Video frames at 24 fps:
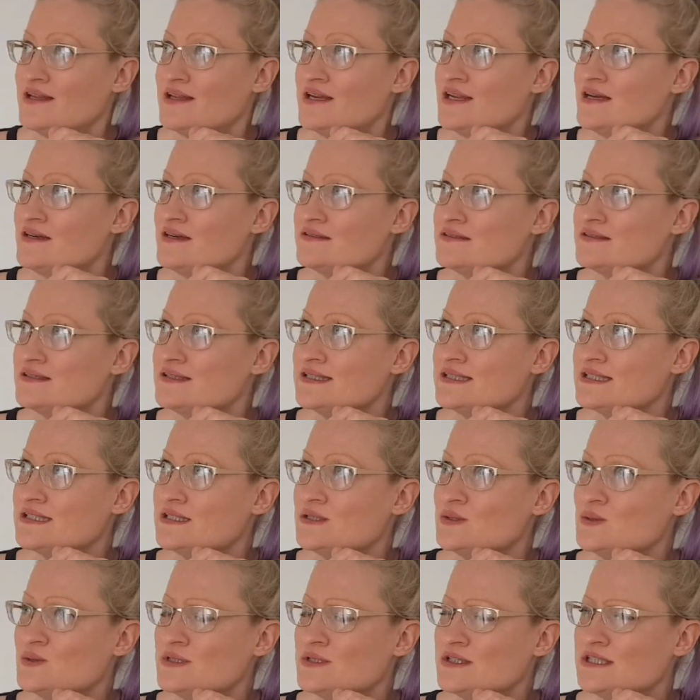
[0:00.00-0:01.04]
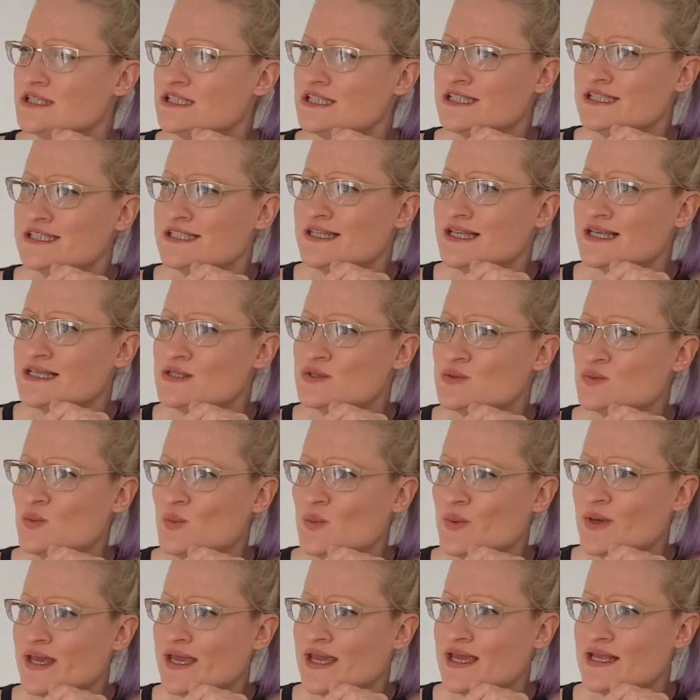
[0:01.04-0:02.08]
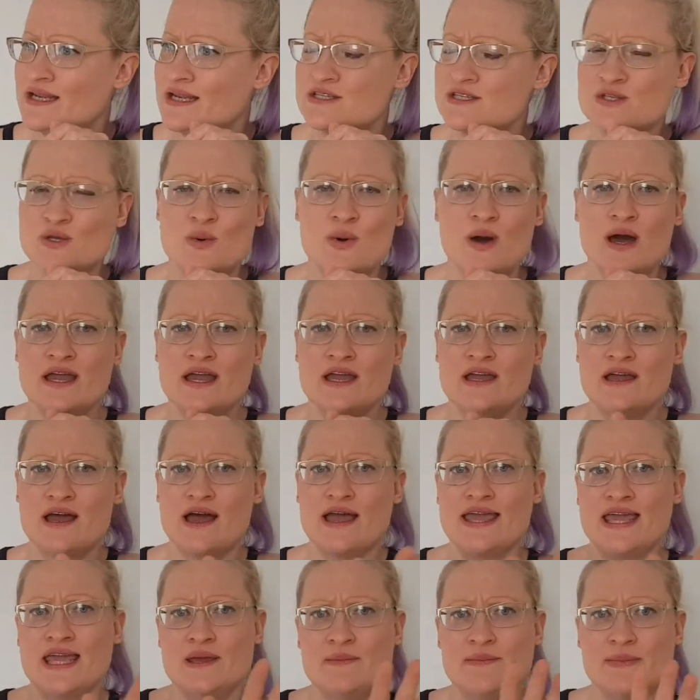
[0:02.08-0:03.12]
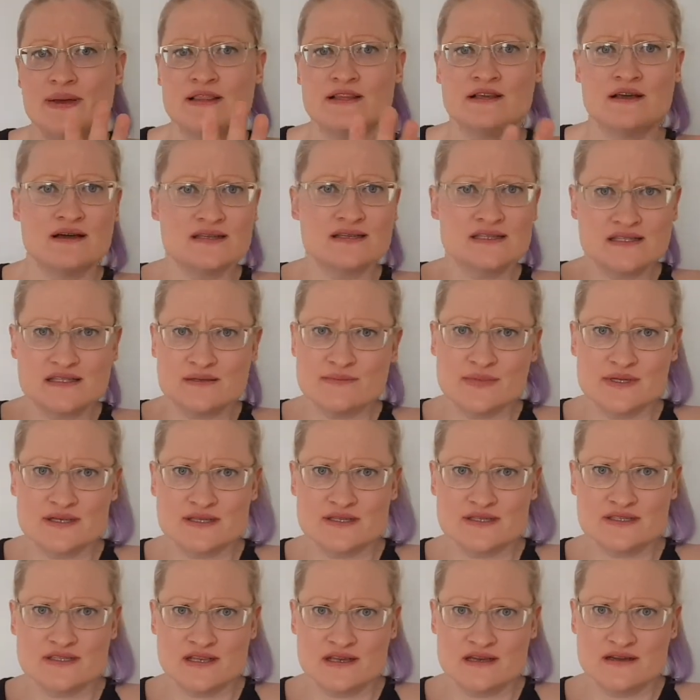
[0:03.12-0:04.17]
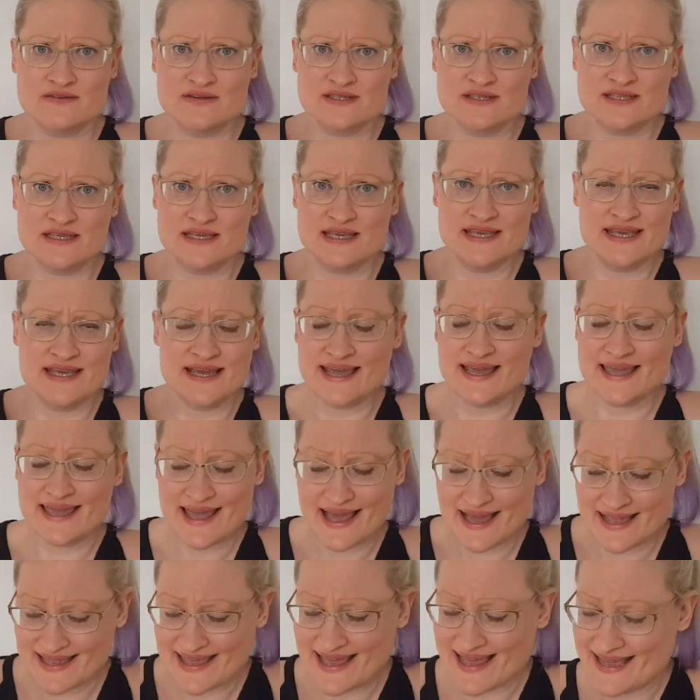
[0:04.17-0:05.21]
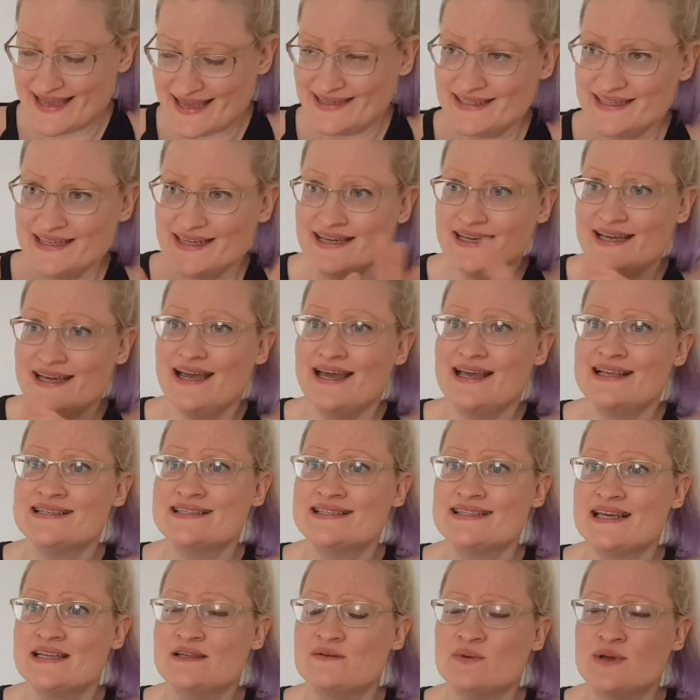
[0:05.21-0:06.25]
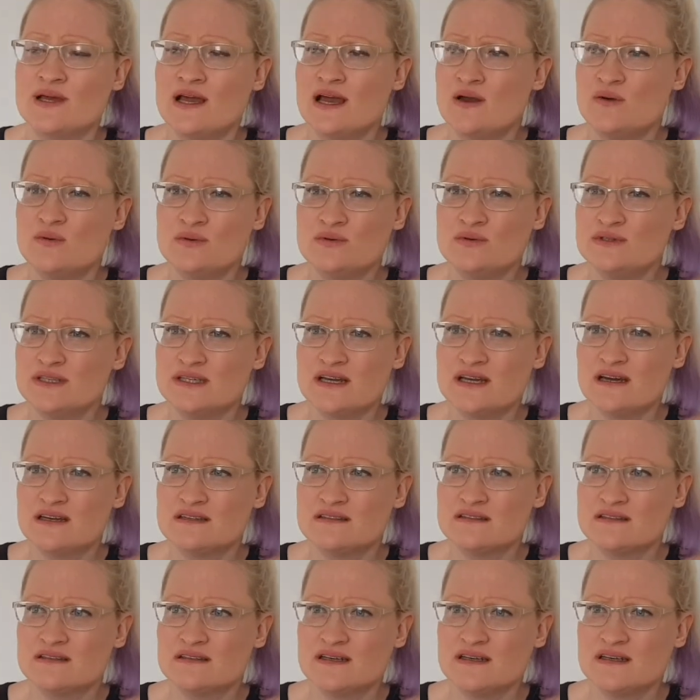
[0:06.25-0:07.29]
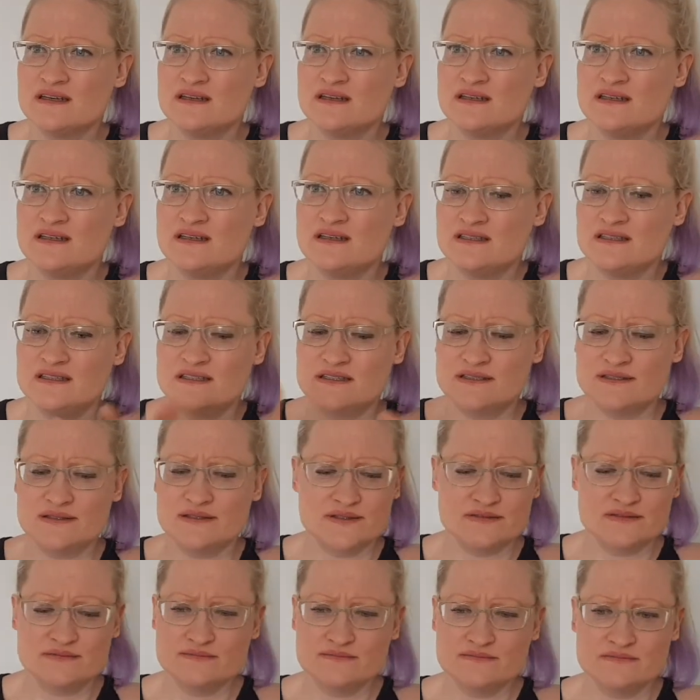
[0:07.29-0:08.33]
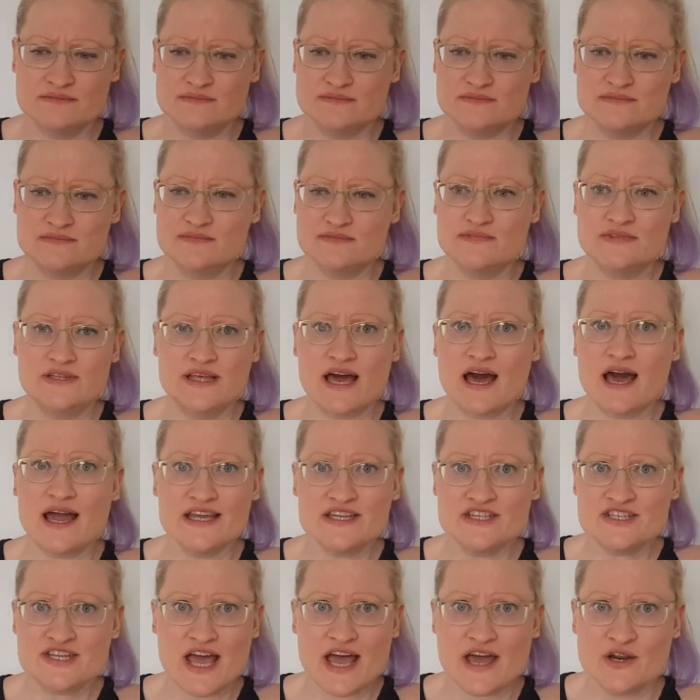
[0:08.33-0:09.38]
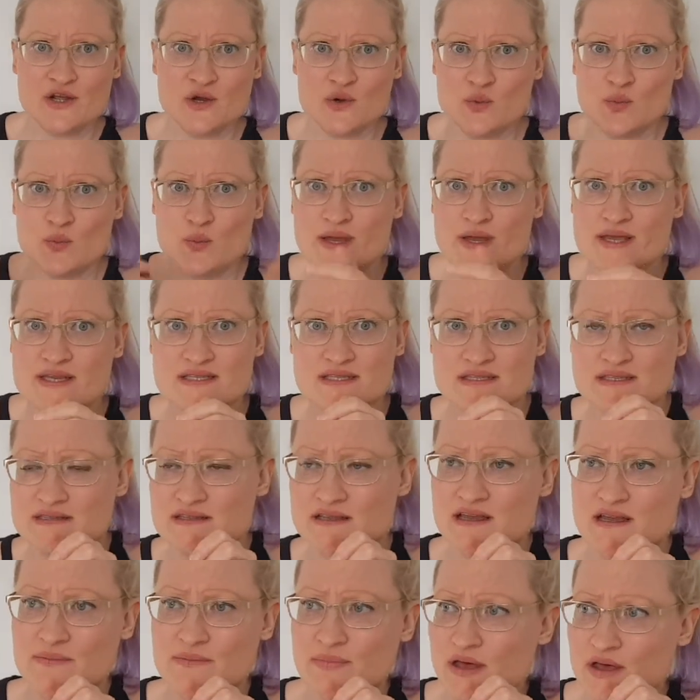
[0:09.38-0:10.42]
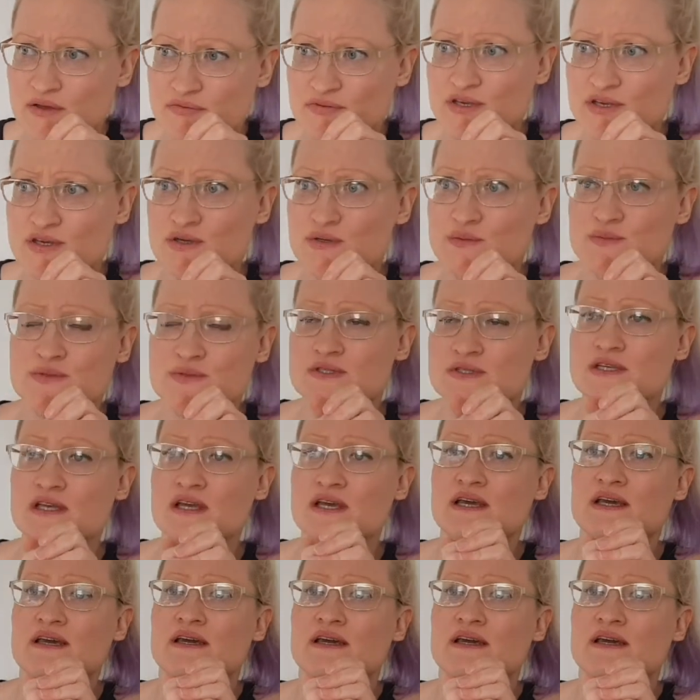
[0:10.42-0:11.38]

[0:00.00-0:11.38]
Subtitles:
And I was like, okay, that's weird. So I emailed customer service again and said, well, I only got the eyeshadow. Where's the perfumes?